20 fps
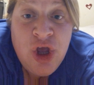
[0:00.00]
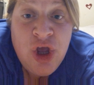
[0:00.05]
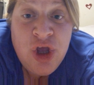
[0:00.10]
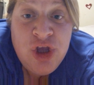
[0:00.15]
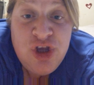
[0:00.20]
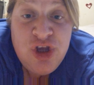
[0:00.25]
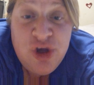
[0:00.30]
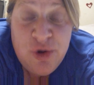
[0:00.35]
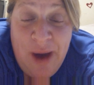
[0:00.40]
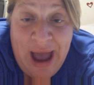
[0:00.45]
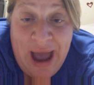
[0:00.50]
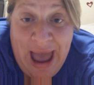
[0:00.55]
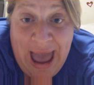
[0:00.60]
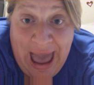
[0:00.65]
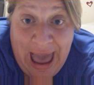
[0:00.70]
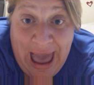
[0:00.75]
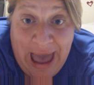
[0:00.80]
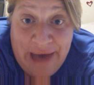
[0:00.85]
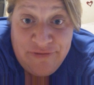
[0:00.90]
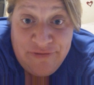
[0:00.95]
You
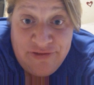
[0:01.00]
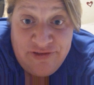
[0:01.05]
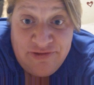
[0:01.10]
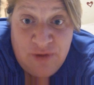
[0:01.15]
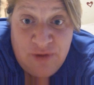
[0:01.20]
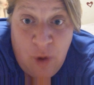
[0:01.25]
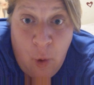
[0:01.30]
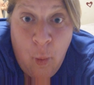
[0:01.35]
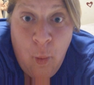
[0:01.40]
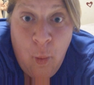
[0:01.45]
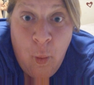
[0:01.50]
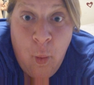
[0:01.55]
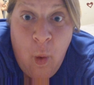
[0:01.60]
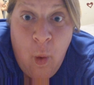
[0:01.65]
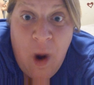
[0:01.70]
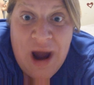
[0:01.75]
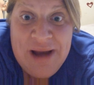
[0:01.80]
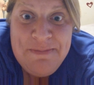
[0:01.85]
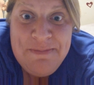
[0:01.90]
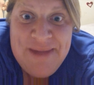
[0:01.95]
have
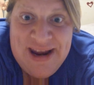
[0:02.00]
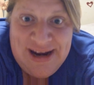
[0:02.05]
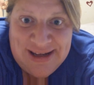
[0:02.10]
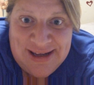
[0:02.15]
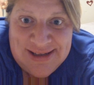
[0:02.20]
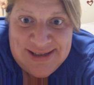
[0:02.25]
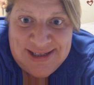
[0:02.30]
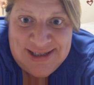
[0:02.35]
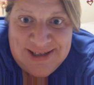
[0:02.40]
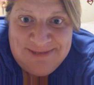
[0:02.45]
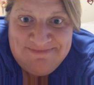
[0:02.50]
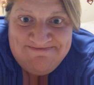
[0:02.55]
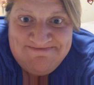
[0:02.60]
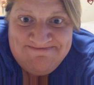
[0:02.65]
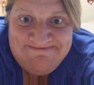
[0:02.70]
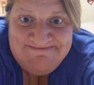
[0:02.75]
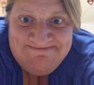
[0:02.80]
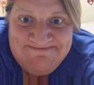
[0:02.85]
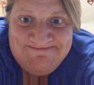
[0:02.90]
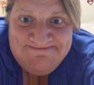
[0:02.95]
1 minute.
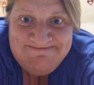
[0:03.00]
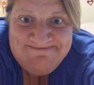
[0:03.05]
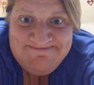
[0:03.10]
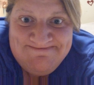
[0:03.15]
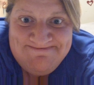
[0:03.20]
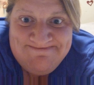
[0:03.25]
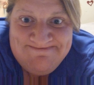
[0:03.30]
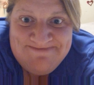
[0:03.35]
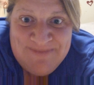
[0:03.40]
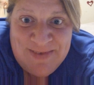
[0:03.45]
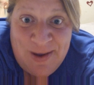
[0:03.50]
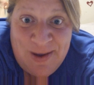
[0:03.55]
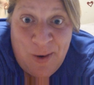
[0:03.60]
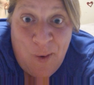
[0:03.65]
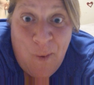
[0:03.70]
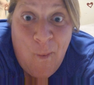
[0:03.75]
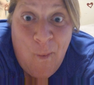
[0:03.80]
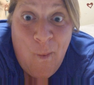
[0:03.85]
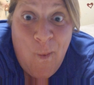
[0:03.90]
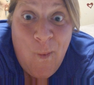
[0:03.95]

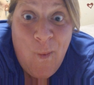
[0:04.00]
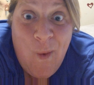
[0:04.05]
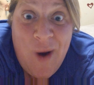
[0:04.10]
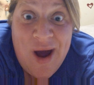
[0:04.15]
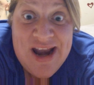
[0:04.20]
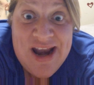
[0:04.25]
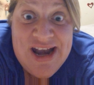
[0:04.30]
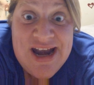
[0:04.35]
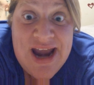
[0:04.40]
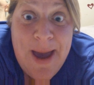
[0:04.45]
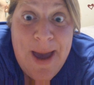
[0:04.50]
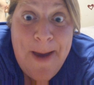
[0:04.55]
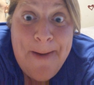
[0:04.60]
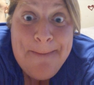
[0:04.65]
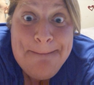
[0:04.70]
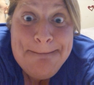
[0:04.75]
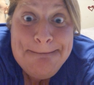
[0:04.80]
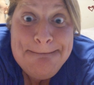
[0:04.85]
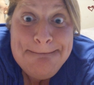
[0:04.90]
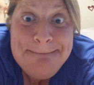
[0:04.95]
1
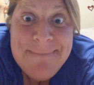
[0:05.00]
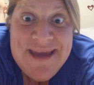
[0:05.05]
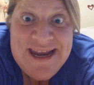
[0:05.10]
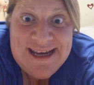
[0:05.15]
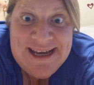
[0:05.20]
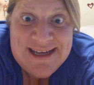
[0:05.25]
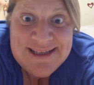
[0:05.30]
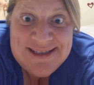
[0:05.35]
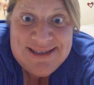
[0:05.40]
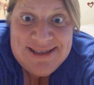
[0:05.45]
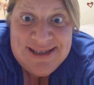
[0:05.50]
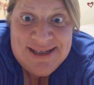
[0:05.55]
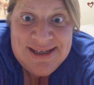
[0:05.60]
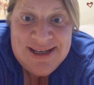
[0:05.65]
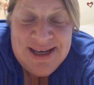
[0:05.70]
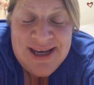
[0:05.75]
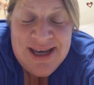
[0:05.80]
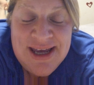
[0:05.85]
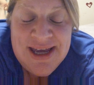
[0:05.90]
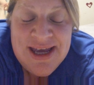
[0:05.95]
minute
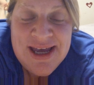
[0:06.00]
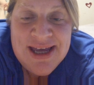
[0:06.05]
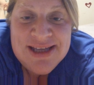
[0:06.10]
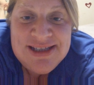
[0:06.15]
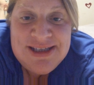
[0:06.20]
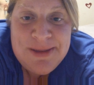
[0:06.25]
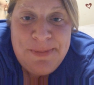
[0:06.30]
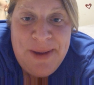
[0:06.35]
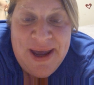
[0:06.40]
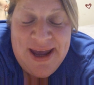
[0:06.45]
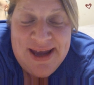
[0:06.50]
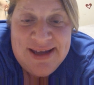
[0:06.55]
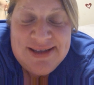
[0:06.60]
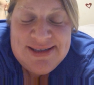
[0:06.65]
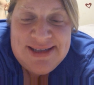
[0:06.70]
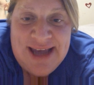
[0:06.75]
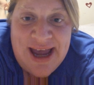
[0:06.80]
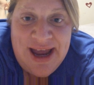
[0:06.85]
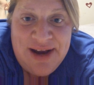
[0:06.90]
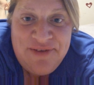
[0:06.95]
to paint
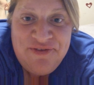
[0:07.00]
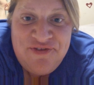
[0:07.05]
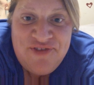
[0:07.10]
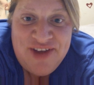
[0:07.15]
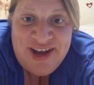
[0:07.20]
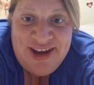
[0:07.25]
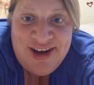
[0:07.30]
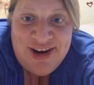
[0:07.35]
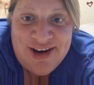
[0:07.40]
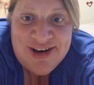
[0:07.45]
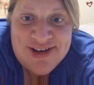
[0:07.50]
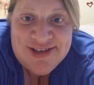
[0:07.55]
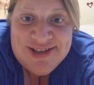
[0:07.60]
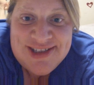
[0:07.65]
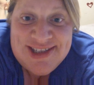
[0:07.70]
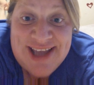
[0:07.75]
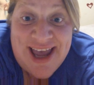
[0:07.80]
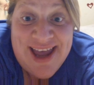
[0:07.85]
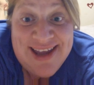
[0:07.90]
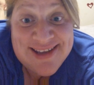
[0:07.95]
10
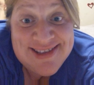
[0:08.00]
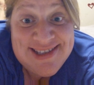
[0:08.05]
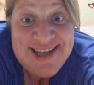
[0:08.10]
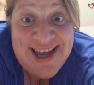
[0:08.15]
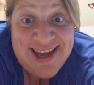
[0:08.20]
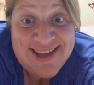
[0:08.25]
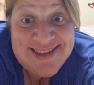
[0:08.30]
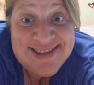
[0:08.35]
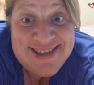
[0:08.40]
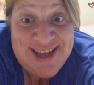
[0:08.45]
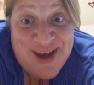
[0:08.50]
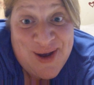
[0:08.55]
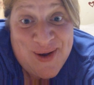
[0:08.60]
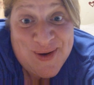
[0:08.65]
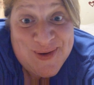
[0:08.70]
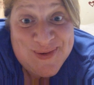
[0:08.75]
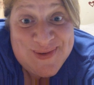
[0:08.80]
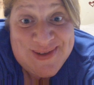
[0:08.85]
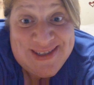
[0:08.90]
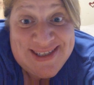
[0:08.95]
fingers and 10
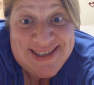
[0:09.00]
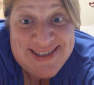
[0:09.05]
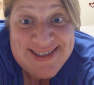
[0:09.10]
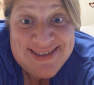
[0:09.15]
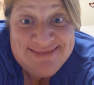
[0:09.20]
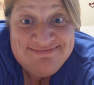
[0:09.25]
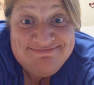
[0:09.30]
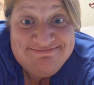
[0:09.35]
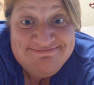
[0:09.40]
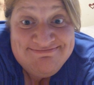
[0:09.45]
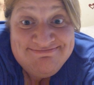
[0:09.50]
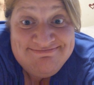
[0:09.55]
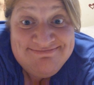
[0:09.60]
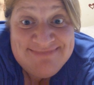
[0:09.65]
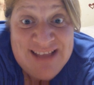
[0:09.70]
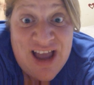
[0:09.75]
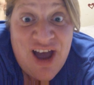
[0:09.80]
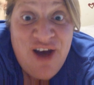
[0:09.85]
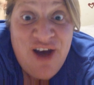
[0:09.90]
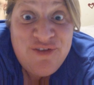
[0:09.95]
toes
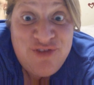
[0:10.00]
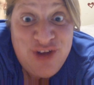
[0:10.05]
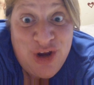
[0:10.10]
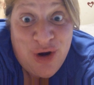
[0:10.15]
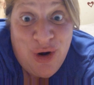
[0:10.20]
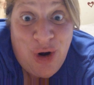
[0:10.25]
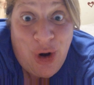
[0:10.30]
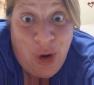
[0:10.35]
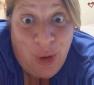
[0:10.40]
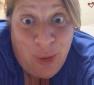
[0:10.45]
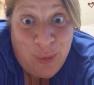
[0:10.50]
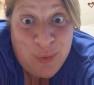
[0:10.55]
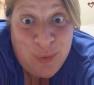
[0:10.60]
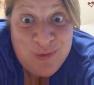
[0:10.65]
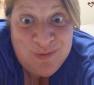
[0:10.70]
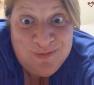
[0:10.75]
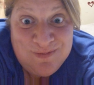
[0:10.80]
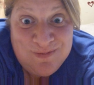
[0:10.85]
of your own.